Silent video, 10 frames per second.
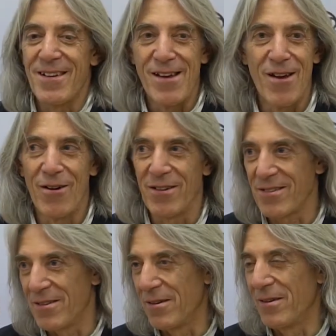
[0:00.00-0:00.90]
Here it's
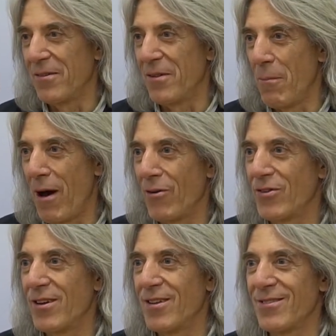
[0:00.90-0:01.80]
the
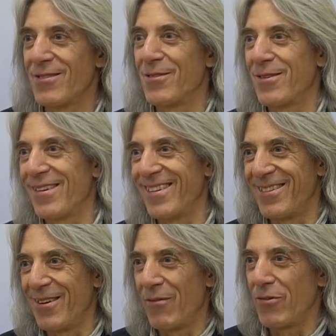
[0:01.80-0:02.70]
mountains, and
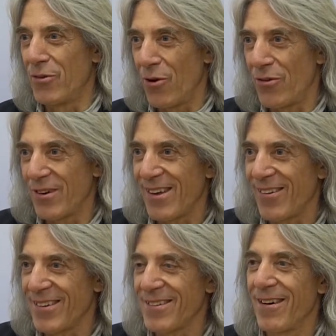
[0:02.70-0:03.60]
you have the northern
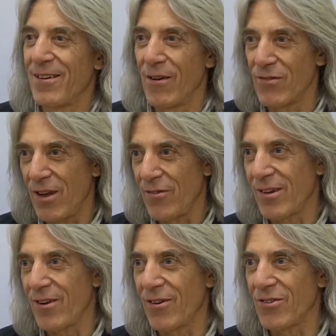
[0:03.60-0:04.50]
Kyrgyzstan, you have southern
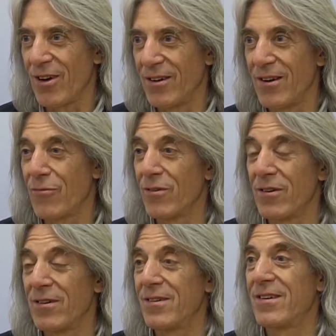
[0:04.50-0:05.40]
Kyrgyzstan,
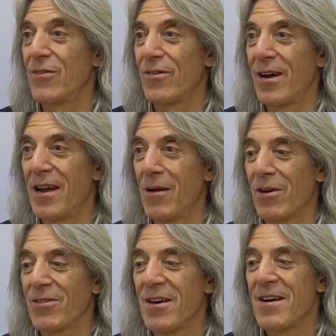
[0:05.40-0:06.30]
different
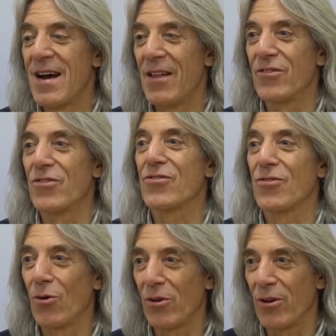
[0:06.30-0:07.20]
dynamics, and there's just
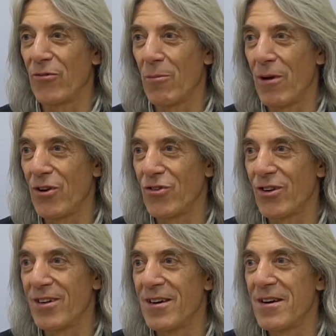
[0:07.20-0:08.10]
so little
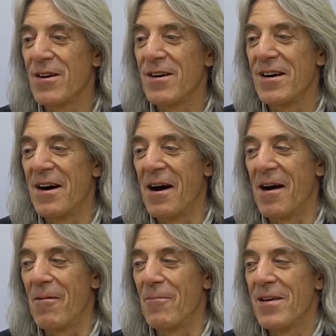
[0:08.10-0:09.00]
information.
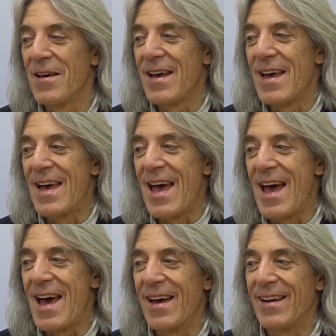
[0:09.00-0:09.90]

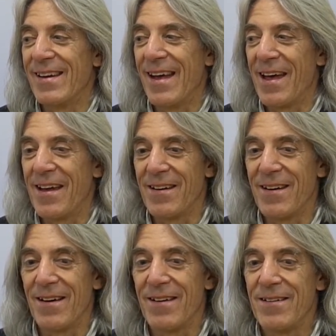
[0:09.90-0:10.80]

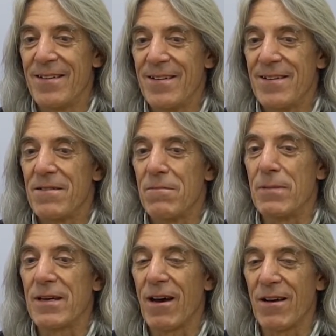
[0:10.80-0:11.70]

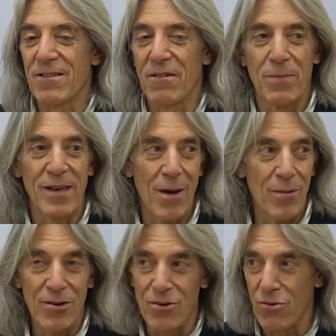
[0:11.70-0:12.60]
Because of
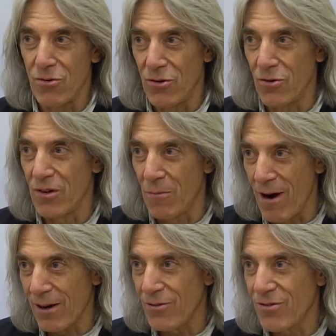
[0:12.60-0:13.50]
becoming new
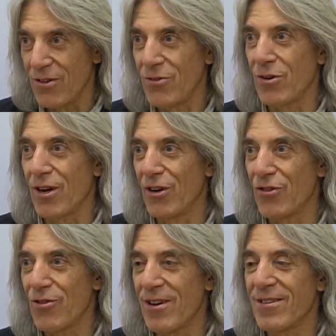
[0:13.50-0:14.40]
democracies, new
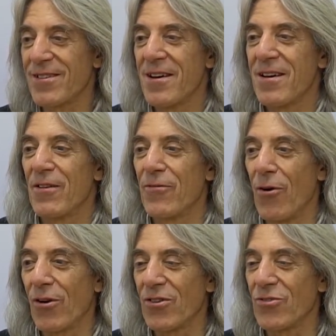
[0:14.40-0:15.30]
countries, the
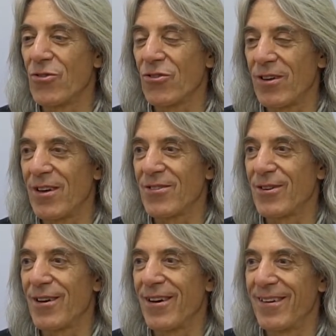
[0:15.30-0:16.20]
focus usually
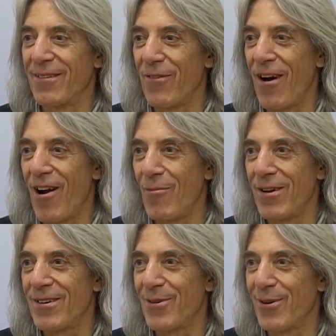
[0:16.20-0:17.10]
isn't on
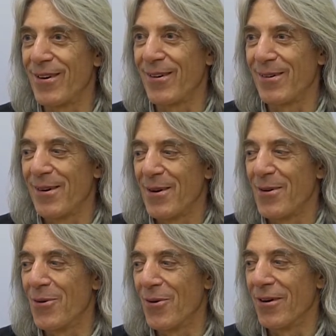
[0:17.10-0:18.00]
environment or
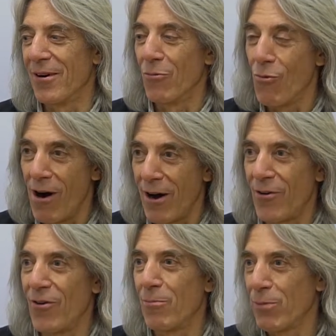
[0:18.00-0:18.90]

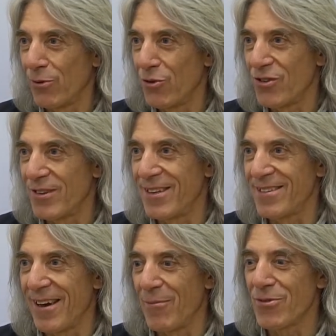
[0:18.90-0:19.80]
water or pollution, these
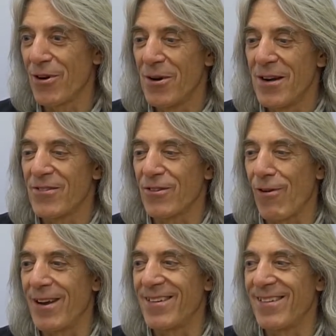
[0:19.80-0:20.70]
items. So it's a
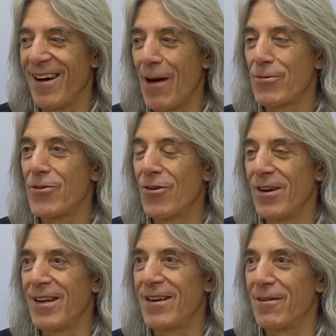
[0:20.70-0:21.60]
great
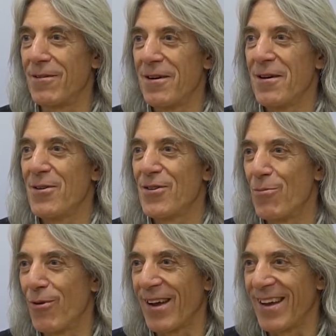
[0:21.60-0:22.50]
opportunity to
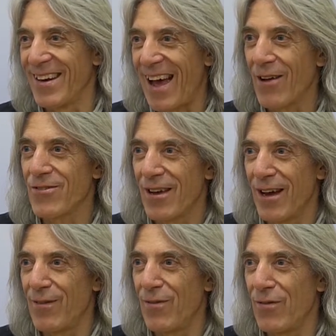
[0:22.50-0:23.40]
bring in
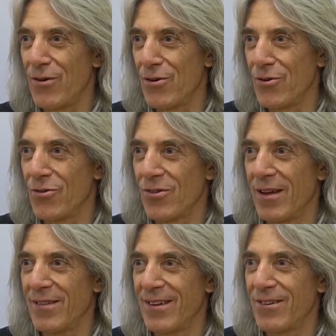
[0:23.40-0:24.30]
outside views
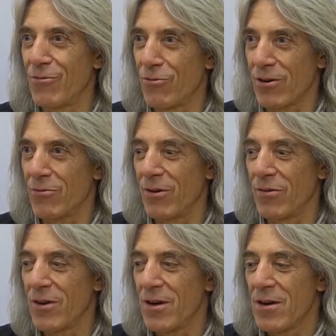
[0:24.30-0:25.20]
and then to work
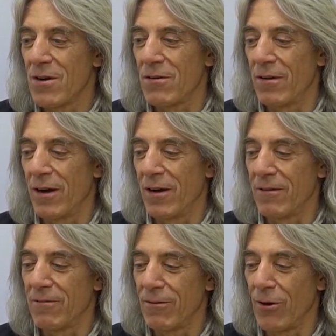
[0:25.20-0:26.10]
with
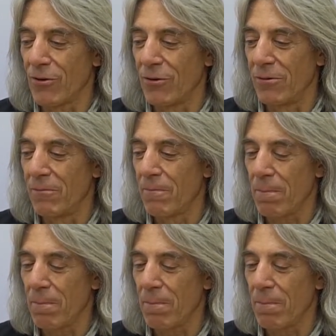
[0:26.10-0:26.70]
local